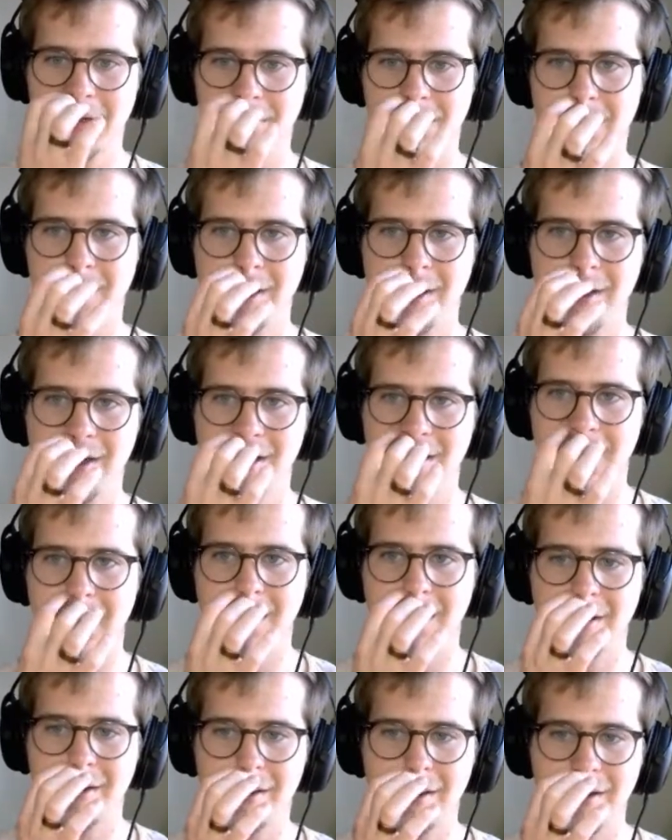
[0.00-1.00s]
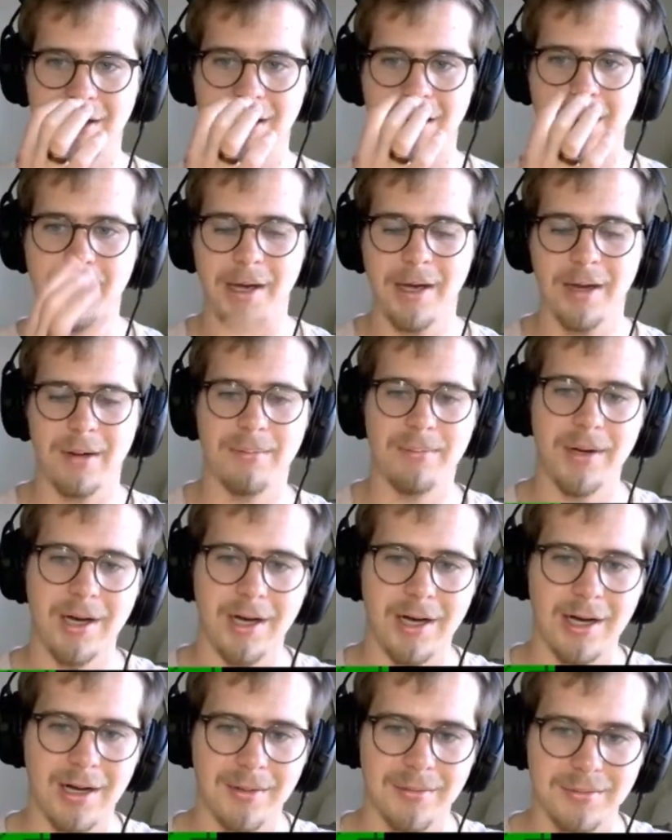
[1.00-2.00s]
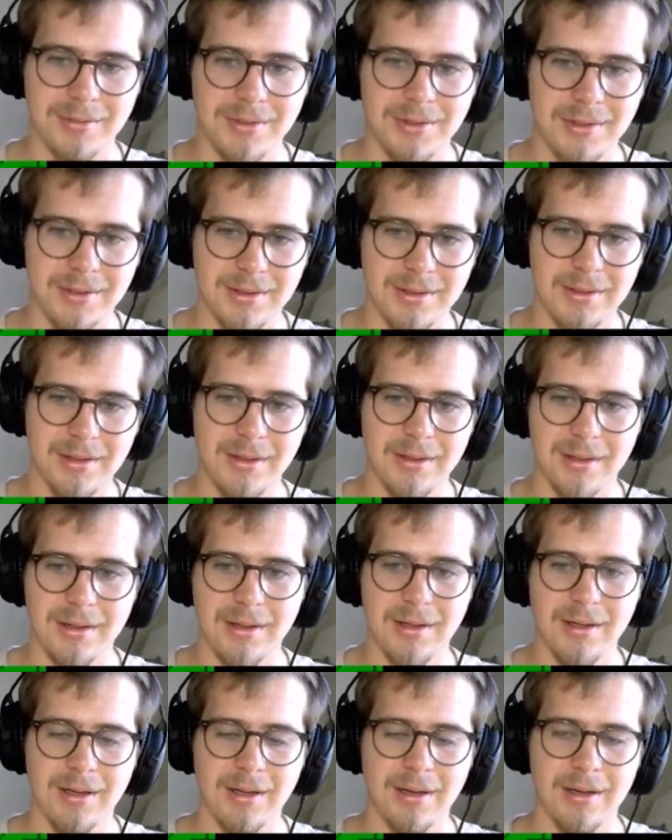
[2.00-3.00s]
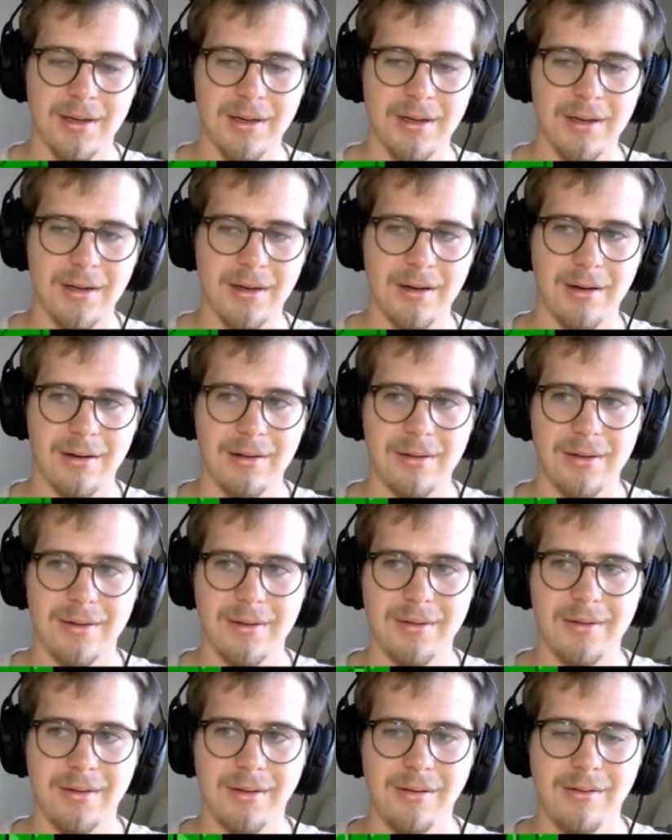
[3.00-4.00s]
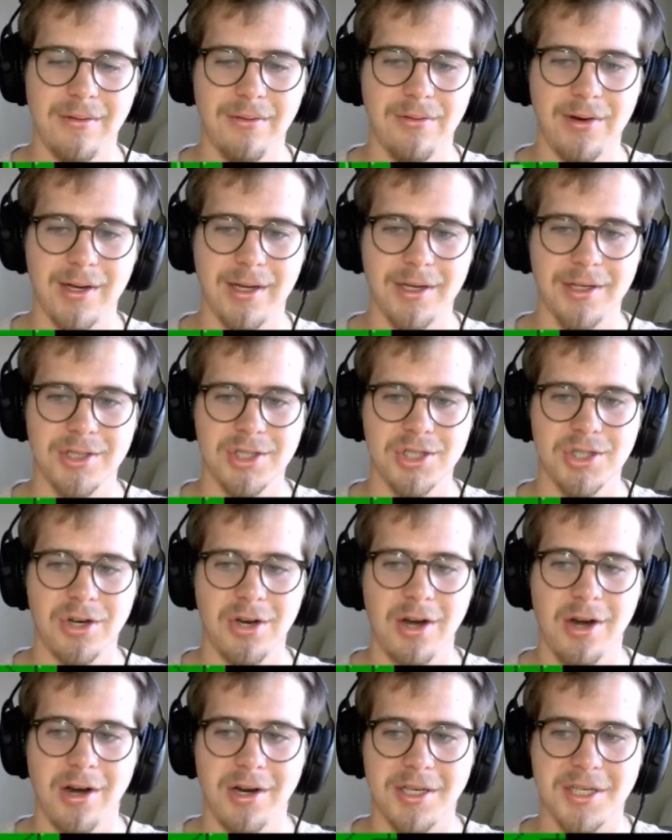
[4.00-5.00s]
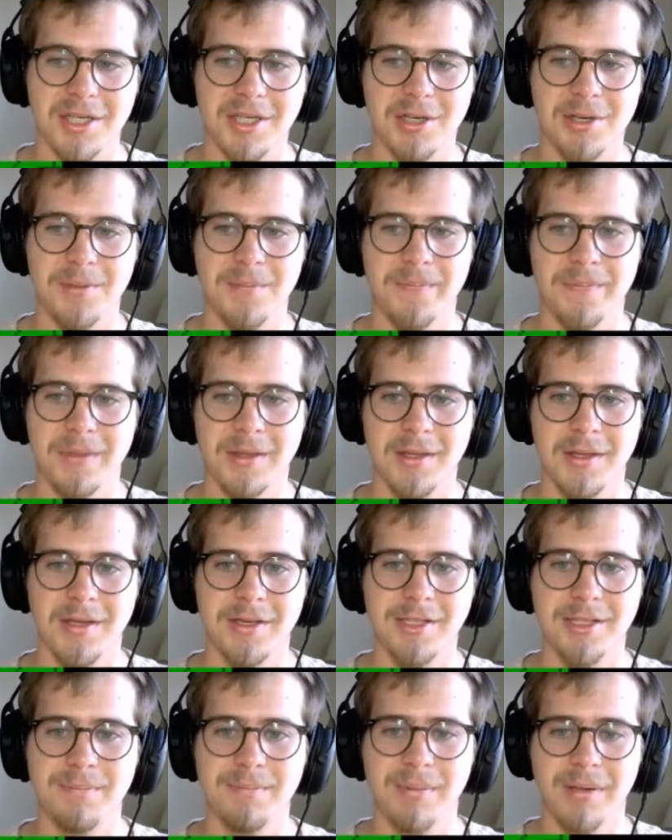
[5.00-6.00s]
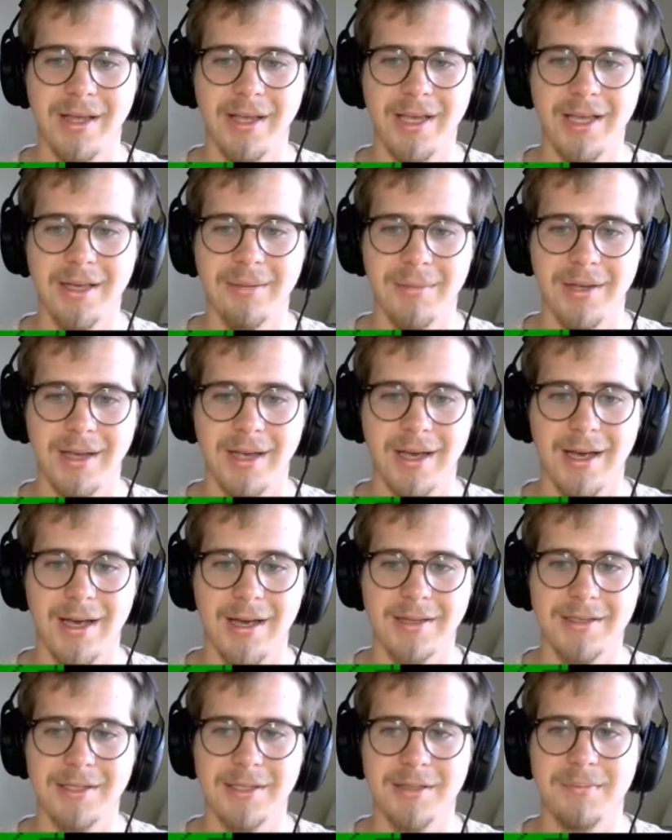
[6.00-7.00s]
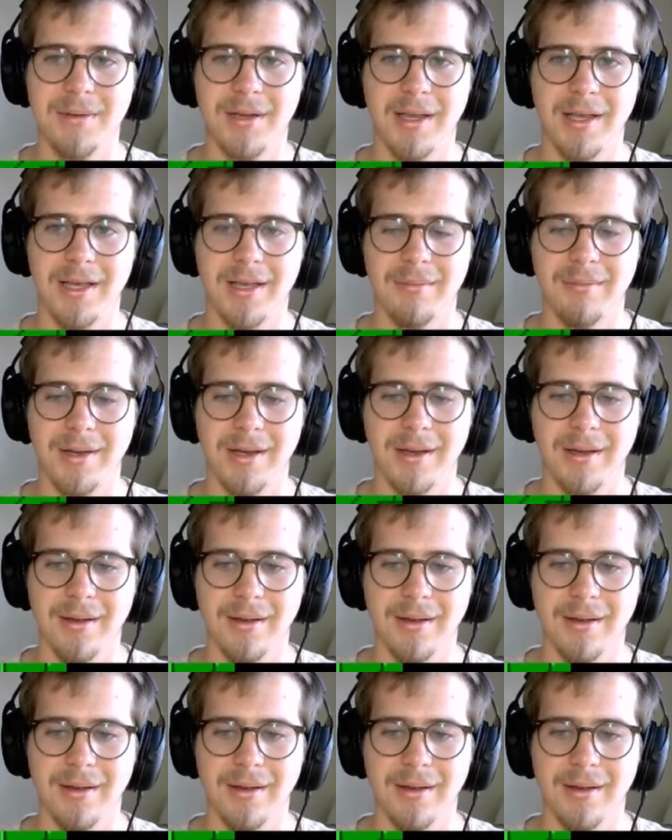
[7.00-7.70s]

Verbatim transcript: Man, now I'm out of bombs. Oh, you freaking jerk. He's playing me, guys. He's playing me.